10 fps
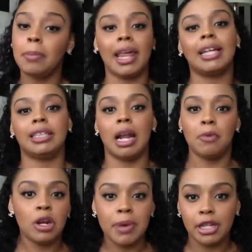But like I said, I've
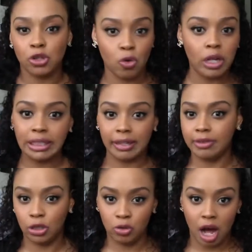only paid
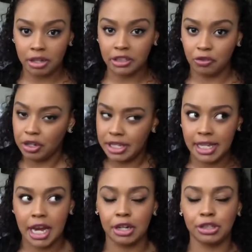$272 for
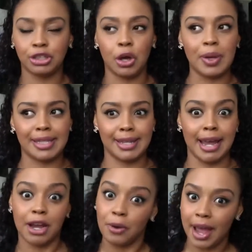this hair. So it's
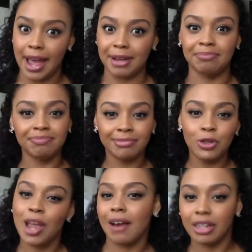like, okay,
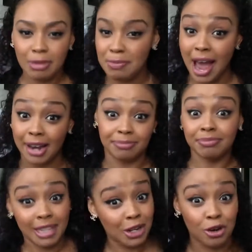you can't really be mad.
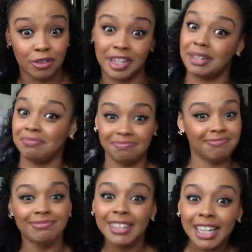Get over it.
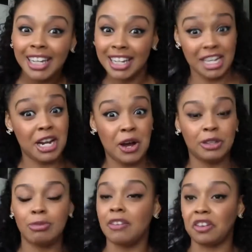You know,
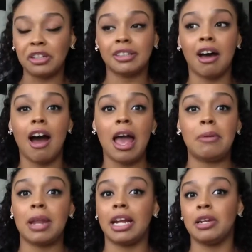it's my first time
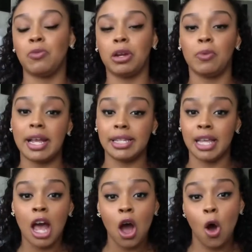and I didn't want to waste
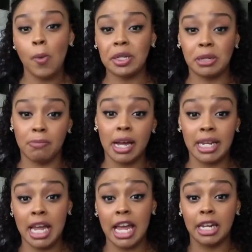a whole bunch of
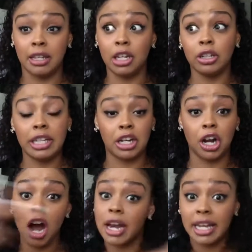money. And literally, they're
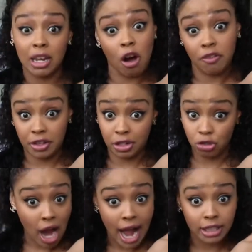cutting it off of the
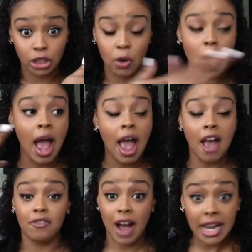track. So
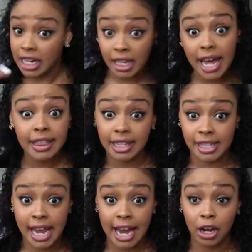if I didn't like this
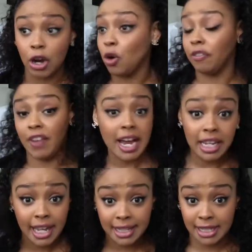hair or if I
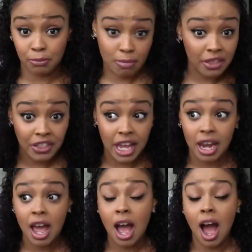didn't like this method,
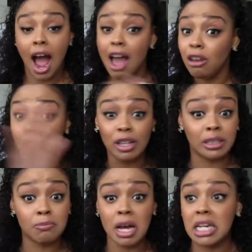I lost
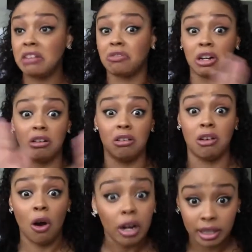money
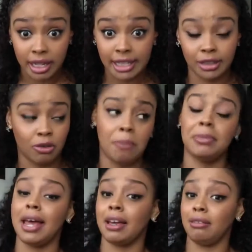regardless. So I'm
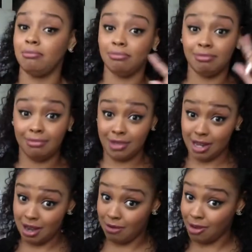like,
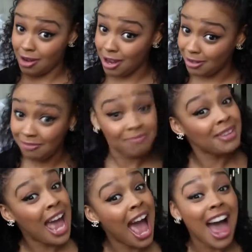no, no, no.
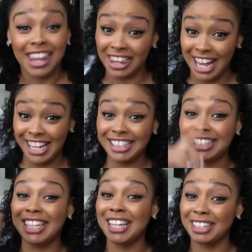
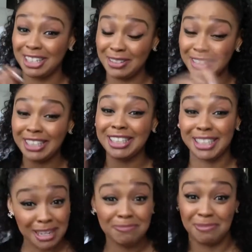Let's do it the
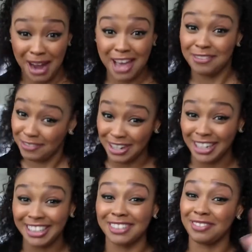cheap way
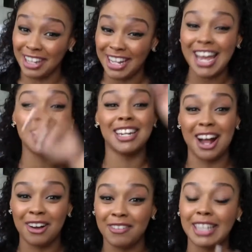first. If I like it, then
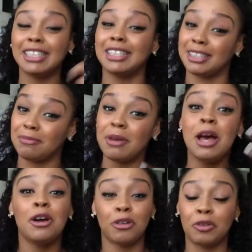I'll invest in some
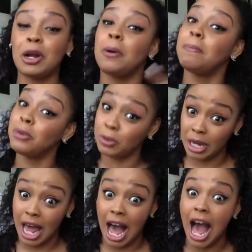real
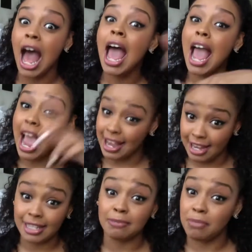moolah and
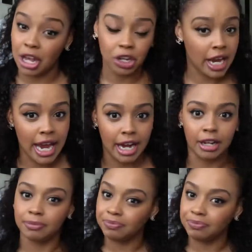get some better hair.